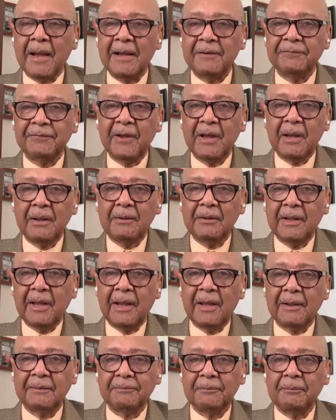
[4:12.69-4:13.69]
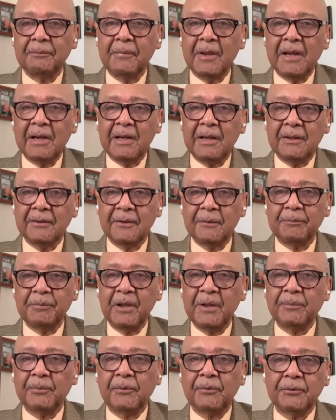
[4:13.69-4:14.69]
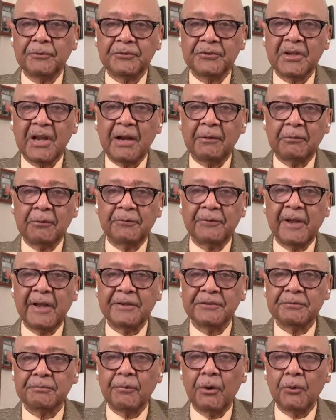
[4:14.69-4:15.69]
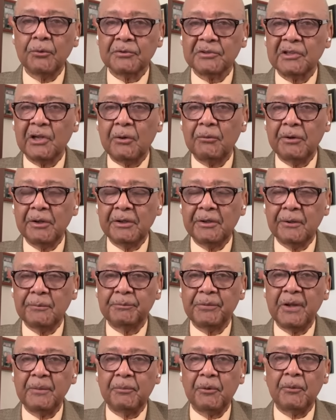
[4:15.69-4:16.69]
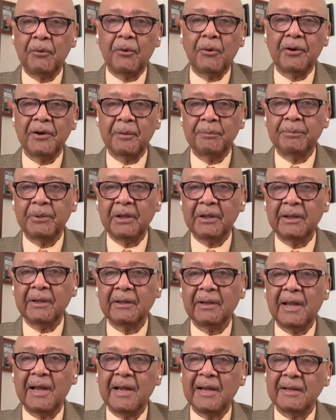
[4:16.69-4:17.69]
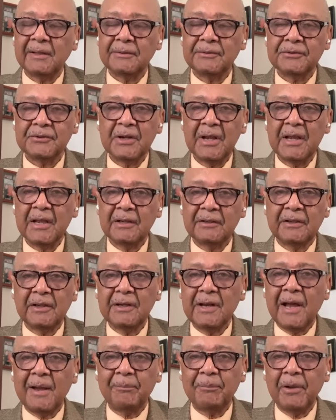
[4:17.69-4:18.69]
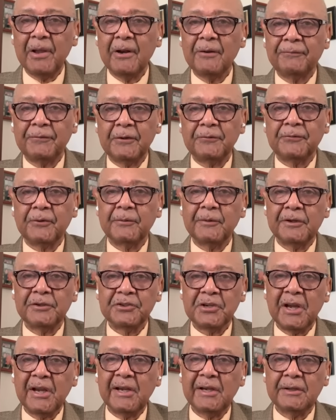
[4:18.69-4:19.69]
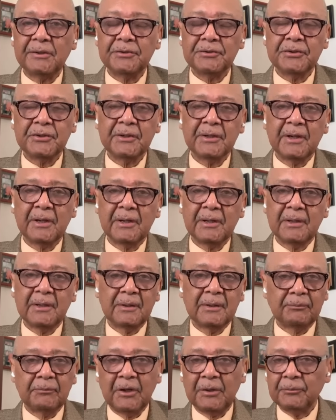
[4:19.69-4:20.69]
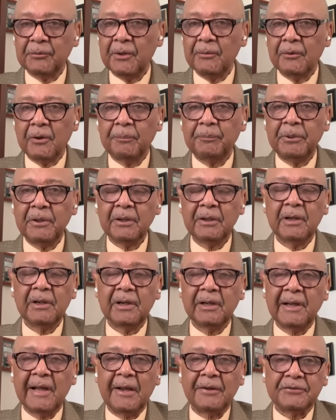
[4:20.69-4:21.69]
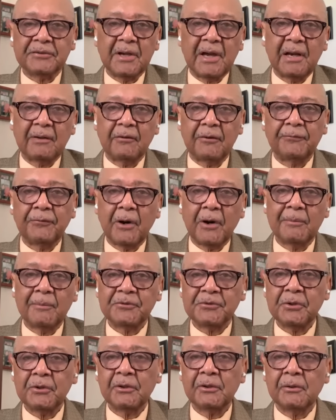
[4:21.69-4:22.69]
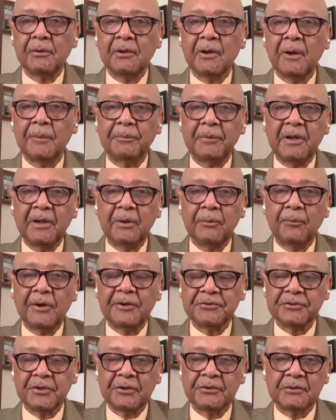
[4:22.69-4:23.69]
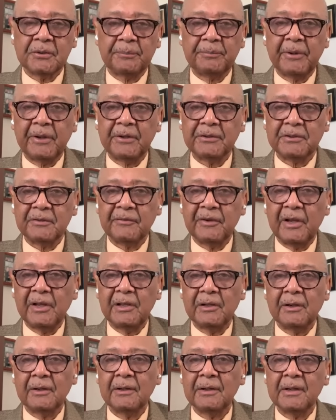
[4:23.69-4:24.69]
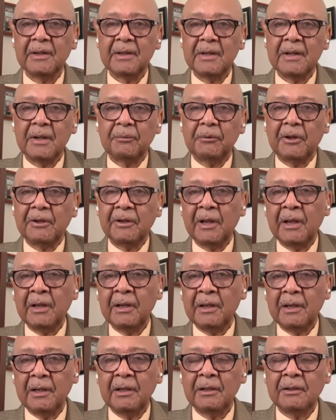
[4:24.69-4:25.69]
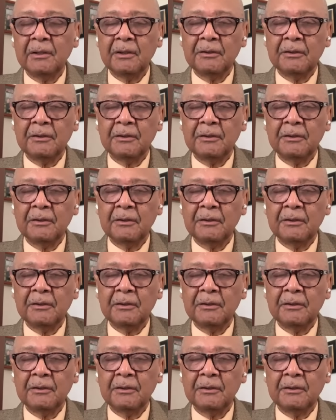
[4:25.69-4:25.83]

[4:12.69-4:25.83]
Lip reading: I found that many of the people who sacrificed most, low-income people who were on the picket lines, did not benefit from the change. Mm. When we were picketing outside of a pharmaceutical company in Westchester, Pennsylvania, when they